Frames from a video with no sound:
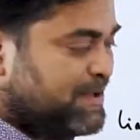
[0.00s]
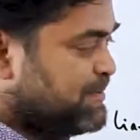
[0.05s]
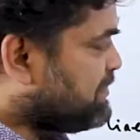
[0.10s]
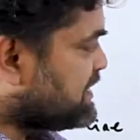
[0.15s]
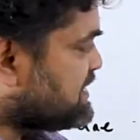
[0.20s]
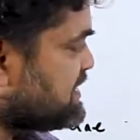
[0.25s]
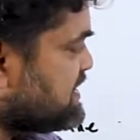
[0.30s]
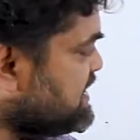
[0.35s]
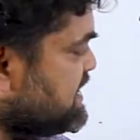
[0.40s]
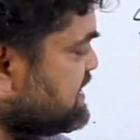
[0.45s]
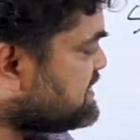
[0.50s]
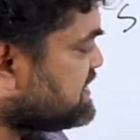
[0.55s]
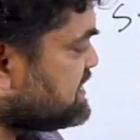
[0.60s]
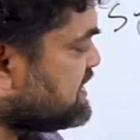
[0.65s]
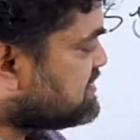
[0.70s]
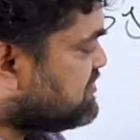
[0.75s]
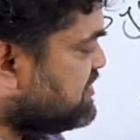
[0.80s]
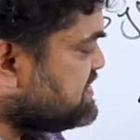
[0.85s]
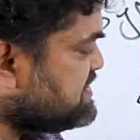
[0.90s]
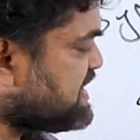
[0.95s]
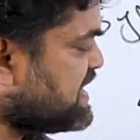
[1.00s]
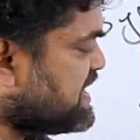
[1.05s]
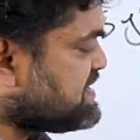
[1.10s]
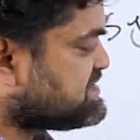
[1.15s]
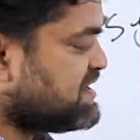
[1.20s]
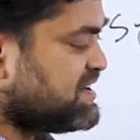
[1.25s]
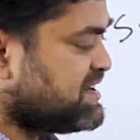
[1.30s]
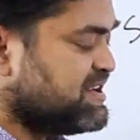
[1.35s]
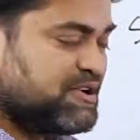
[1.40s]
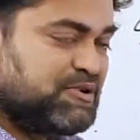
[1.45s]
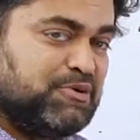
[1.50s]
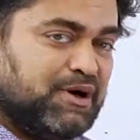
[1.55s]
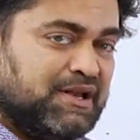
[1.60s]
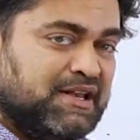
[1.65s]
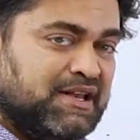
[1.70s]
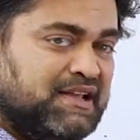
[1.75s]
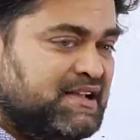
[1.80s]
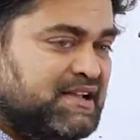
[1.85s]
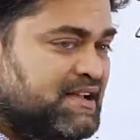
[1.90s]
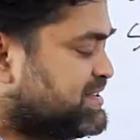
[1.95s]
But here the three sides are
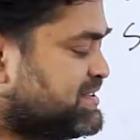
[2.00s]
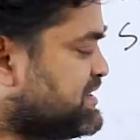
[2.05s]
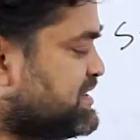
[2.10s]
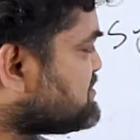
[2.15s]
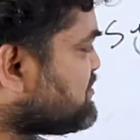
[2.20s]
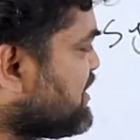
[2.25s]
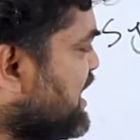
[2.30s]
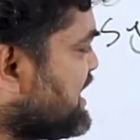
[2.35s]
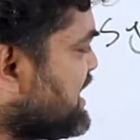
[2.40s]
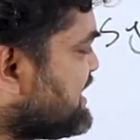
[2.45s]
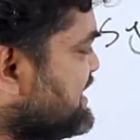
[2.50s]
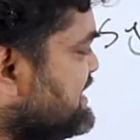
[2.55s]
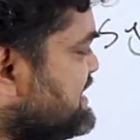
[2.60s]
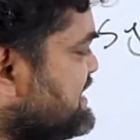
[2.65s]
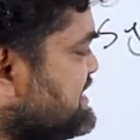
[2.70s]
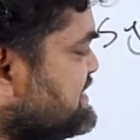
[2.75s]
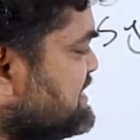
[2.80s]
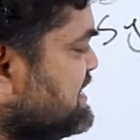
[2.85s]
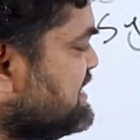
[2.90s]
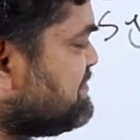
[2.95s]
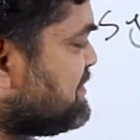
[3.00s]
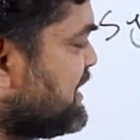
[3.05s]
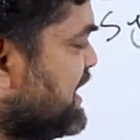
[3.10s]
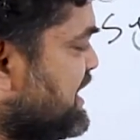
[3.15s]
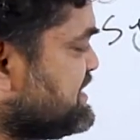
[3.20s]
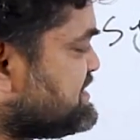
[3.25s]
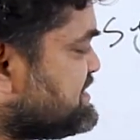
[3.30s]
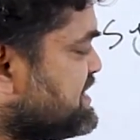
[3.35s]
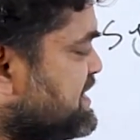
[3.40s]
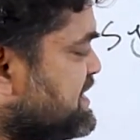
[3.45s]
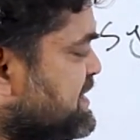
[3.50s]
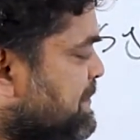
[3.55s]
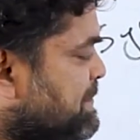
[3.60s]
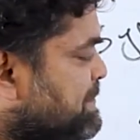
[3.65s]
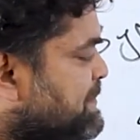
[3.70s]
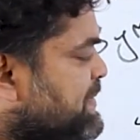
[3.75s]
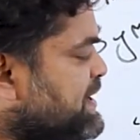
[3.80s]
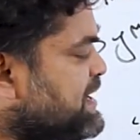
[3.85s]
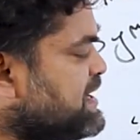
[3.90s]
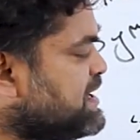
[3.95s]
equal. That's why I can easily place
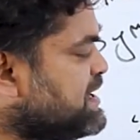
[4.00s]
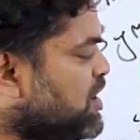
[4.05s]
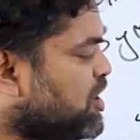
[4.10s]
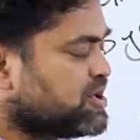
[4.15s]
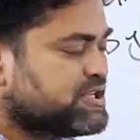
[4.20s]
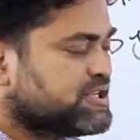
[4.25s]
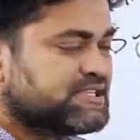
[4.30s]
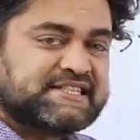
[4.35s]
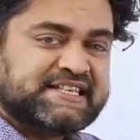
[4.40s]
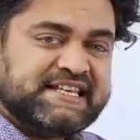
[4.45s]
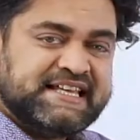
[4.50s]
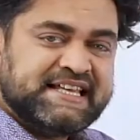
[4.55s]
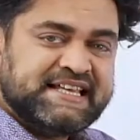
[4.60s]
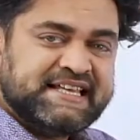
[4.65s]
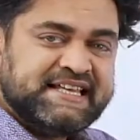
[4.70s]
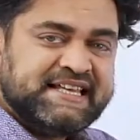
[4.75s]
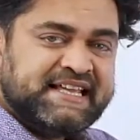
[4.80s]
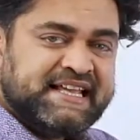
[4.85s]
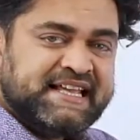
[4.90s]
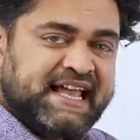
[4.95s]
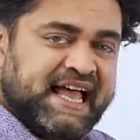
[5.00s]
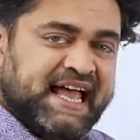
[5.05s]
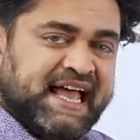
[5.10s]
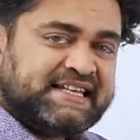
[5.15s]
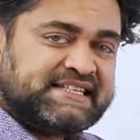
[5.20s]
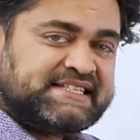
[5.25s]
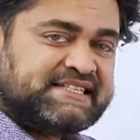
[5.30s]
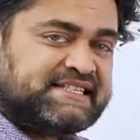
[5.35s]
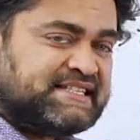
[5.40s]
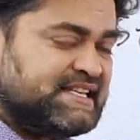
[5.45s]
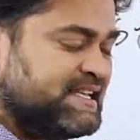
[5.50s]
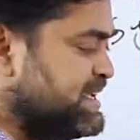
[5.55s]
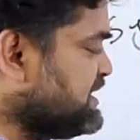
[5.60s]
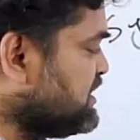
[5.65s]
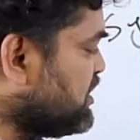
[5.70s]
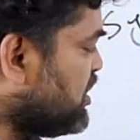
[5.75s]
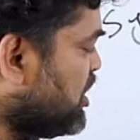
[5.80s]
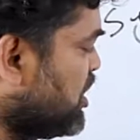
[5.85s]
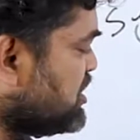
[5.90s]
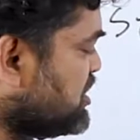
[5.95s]
B on C and
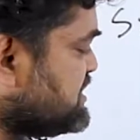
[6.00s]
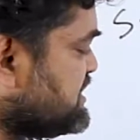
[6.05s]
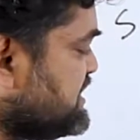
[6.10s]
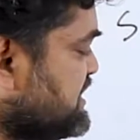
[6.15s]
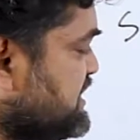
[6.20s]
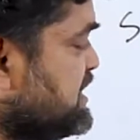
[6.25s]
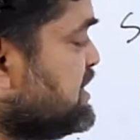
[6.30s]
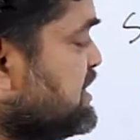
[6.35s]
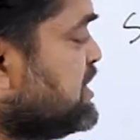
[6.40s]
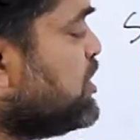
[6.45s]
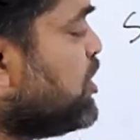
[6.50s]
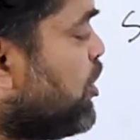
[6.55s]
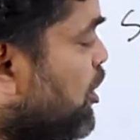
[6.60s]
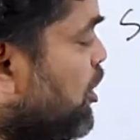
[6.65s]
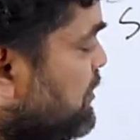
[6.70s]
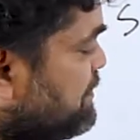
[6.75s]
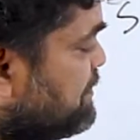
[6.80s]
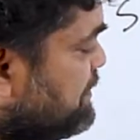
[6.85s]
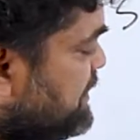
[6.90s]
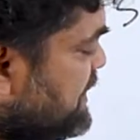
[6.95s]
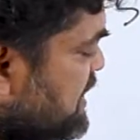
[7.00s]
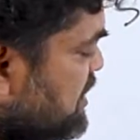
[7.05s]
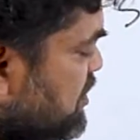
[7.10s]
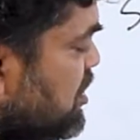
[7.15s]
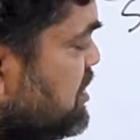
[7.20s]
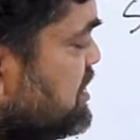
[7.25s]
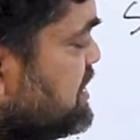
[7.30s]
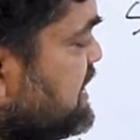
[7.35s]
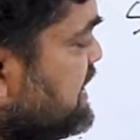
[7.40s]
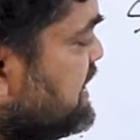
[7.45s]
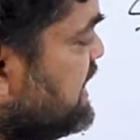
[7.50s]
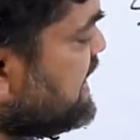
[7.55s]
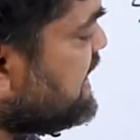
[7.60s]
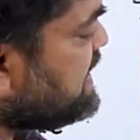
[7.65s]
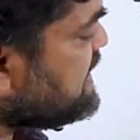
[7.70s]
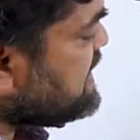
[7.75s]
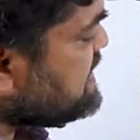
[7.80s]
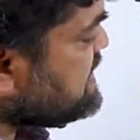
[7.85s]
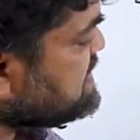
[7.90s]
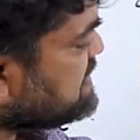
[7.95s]
C on D, or B on D.
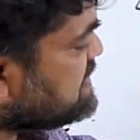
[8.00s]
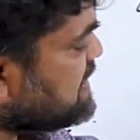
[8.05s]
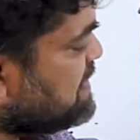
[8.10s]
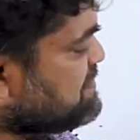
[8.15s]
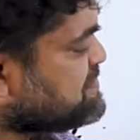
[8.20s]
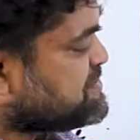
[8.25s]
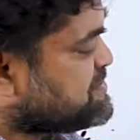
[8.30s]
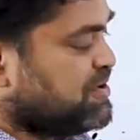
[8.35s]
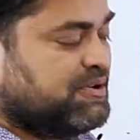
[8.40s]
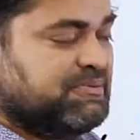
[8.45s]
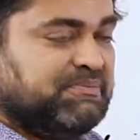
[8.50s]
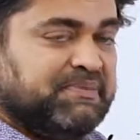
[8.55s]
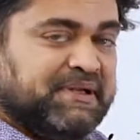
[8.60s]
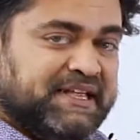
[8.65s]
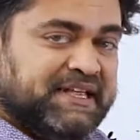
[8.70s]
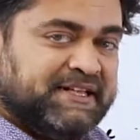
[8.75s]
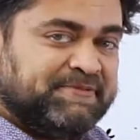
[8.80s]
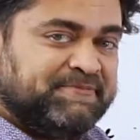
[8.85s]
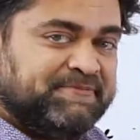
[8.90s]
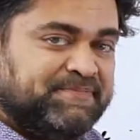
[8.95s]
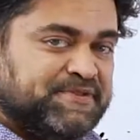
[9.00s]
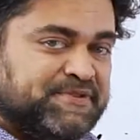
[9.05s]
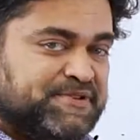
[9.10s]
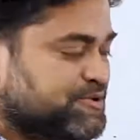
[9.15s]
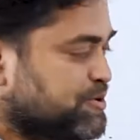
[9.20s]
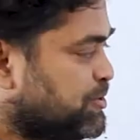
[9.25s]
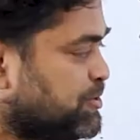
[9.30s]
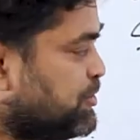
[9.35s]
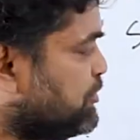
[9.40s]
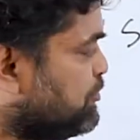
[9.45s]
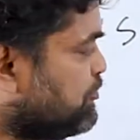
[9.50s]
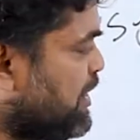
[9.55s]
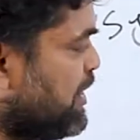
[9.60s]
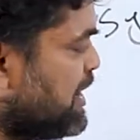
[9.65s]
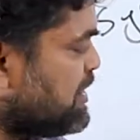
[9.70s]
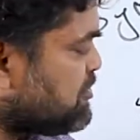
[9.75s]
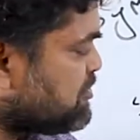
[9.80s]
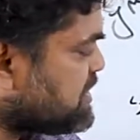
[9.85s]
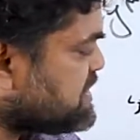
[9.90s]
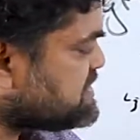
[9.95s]
Again, it comes on B. So
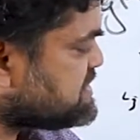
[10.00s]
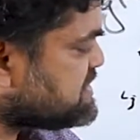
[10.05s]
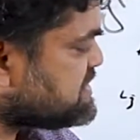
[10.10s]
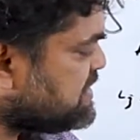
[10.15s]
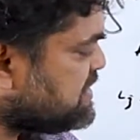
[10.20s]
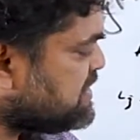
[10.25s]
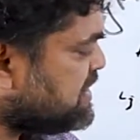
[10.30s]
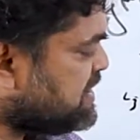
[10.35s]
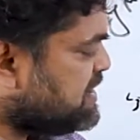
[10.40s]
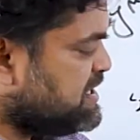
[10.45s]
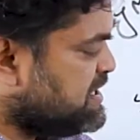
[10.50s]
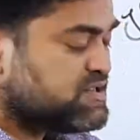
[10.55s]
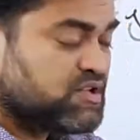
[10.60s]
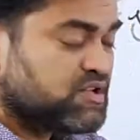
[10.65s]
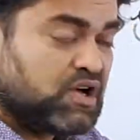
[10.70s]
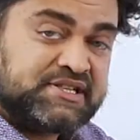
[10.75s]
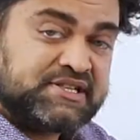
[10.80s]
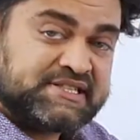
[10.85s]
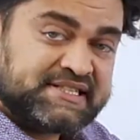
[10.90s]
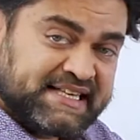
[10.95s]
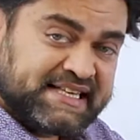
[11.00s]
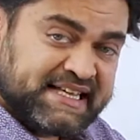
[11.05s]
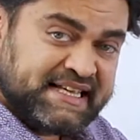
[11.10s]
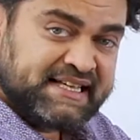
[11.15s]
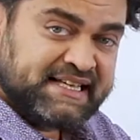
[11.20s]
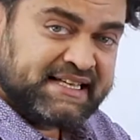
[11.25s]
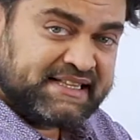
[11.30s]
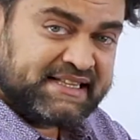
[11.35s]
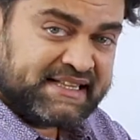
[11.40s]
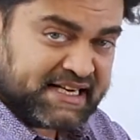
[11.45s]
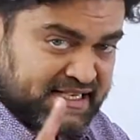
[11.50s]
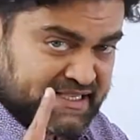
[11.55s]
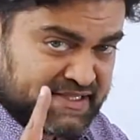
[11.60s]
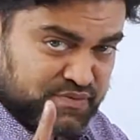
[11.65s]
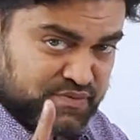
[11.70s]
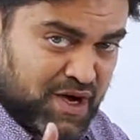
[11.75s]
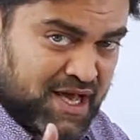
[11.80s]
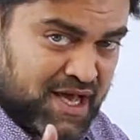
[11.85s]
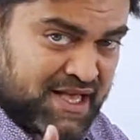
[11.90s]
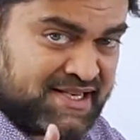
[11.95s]
one rotation is on C, that is
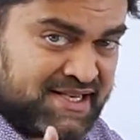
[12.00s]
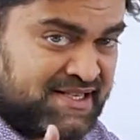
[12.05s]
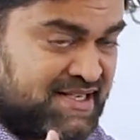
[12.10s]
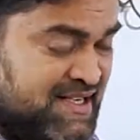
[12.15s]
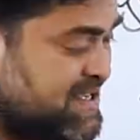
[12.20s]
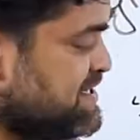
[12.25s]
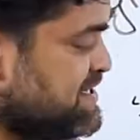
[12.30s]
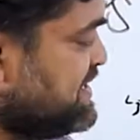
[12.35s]
1.